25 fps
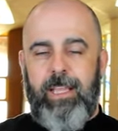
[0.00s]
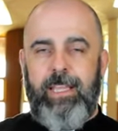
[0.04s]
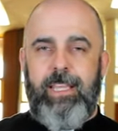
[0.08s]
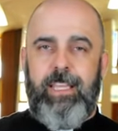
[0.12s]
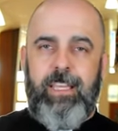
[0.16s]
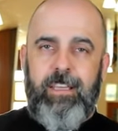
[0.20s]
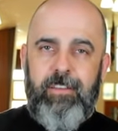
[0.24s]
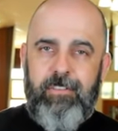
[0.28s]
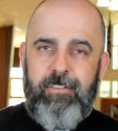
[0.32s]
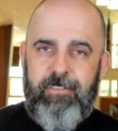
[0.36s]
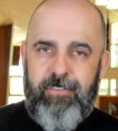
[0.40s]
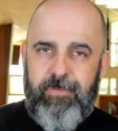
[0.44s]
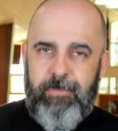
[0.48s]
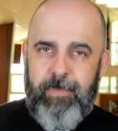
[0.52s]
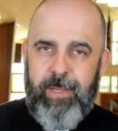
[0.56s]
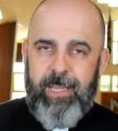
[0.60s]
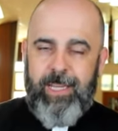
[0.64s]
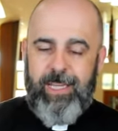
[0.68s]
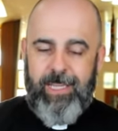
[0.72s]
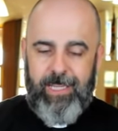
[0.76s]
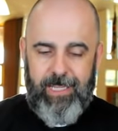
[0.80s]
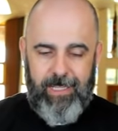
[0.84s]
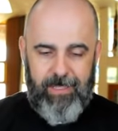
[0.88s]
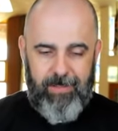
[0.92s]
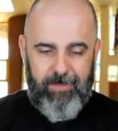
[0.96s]
give my
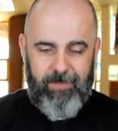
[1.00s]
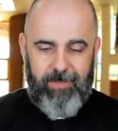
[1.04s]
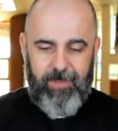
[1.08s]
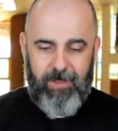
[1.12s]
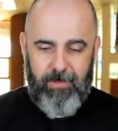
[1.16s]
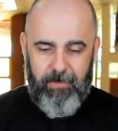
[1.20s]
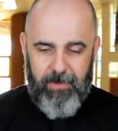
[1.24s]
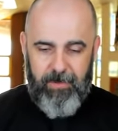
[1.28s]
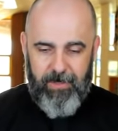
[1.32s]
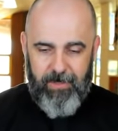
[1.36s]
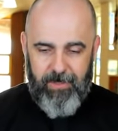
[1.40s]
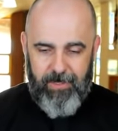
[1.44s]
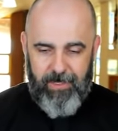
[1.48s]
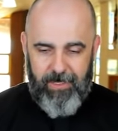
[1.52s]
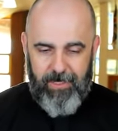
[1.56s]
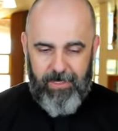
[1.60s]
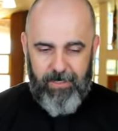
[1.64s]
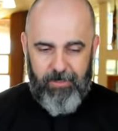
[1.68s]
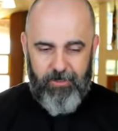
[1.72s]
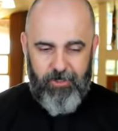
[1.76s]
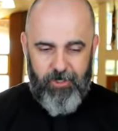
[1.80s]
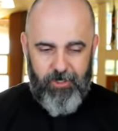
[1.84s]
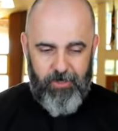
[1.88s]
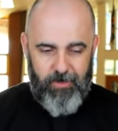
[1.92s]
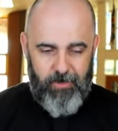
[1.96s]
kids the ability to
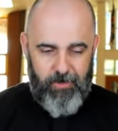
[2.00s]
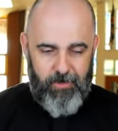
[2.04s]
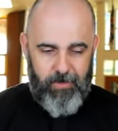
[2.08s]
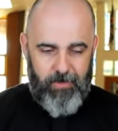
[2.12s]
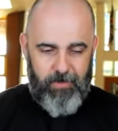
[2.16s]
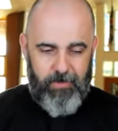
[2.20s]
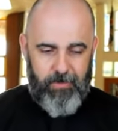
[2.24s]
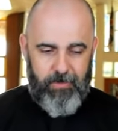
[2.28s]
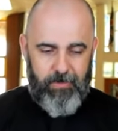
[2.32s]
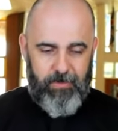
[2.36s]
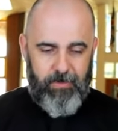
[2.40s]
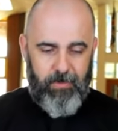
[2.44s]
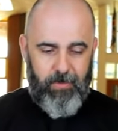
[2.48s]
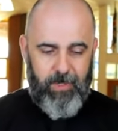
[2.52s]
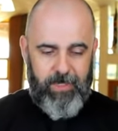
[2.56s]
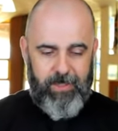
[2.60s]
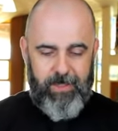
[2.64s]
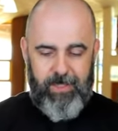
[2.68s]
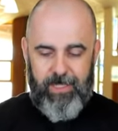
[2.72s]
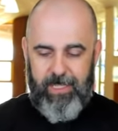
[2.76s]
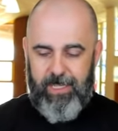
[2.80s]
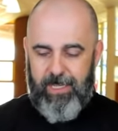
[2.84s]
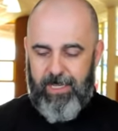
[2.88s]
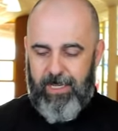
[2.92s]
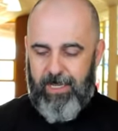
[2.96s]
choose what
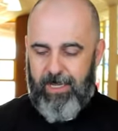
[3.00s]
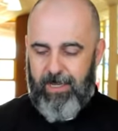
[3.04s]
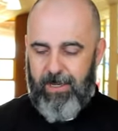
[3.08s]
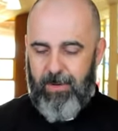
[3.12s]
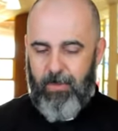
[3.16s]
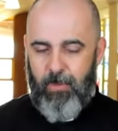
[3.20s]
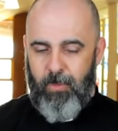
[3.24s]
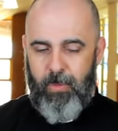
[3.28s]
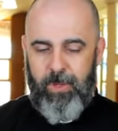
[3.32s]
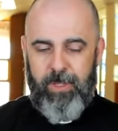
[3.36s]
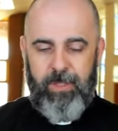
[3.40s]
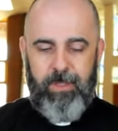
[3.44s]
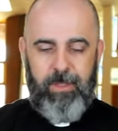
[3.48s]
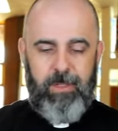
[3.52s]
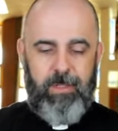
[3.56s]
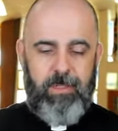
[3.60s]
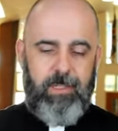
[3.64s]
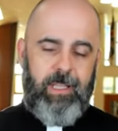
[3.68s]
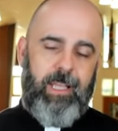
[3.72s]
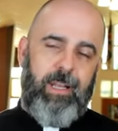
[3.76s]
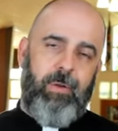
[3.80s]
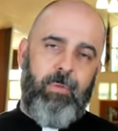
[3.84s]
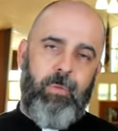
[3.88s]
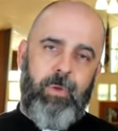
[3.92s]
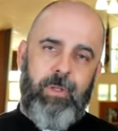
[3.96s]
they will
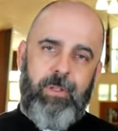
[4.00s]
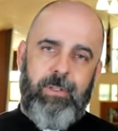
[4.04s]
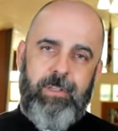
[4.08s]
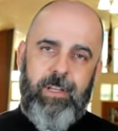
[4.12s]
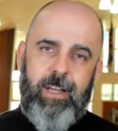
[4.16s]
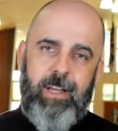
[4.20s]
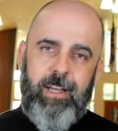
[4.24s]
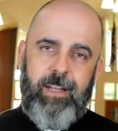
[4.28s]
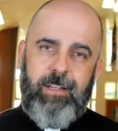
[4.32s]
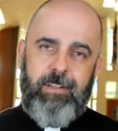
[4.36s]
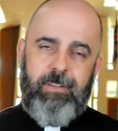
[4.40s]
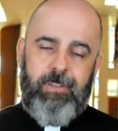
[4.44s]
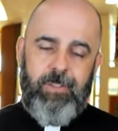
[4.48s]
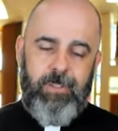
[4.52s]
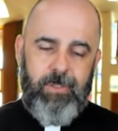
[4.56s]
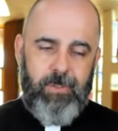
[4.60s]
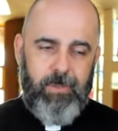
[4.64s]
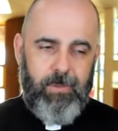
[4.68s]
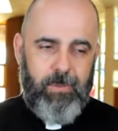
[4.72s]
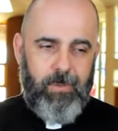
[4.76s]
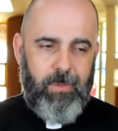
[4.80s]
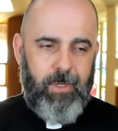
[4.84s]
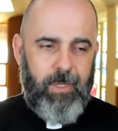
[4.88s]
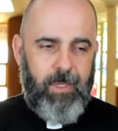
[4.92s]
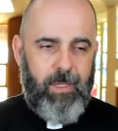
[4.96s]
and will not
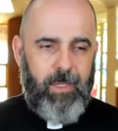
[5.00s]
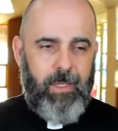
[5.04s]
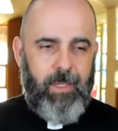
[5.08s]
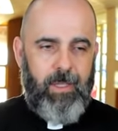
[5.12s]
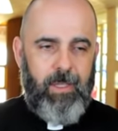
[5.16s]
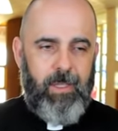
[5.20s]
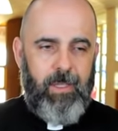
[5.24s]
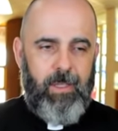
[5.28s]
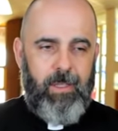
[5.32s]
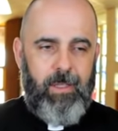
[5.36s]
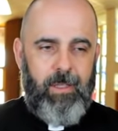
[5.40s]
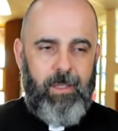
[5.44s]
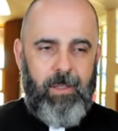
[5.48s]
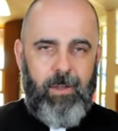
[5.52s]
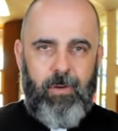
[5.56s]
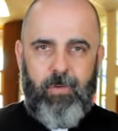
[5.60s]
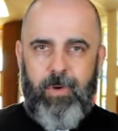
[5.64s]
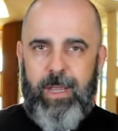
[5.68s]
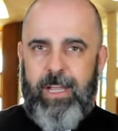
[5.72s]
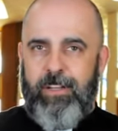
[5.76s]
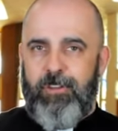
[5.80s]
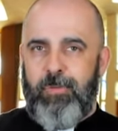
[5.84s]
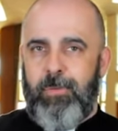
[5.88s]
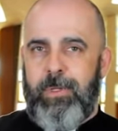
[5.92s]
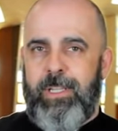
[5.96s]
do
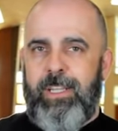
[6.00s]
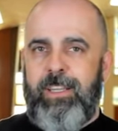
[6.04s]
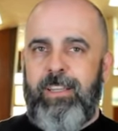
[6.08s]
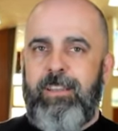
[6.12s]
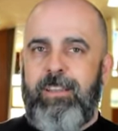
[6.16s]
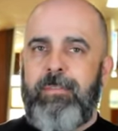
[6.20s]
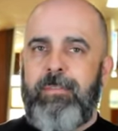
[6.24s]
gradually.